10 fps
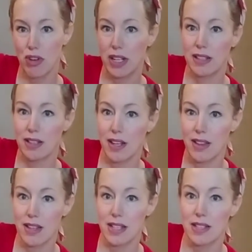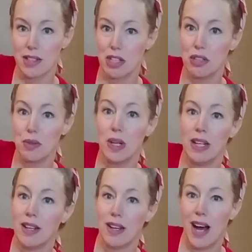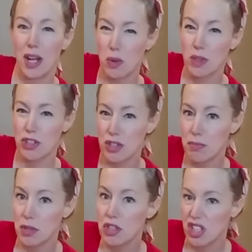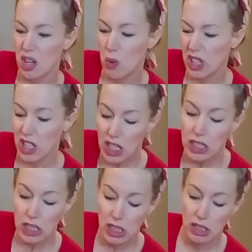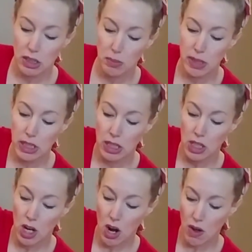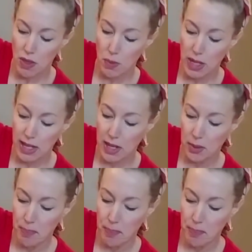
to cut things too, I don't want to just mush it. I want to cut it a little bit on the way down.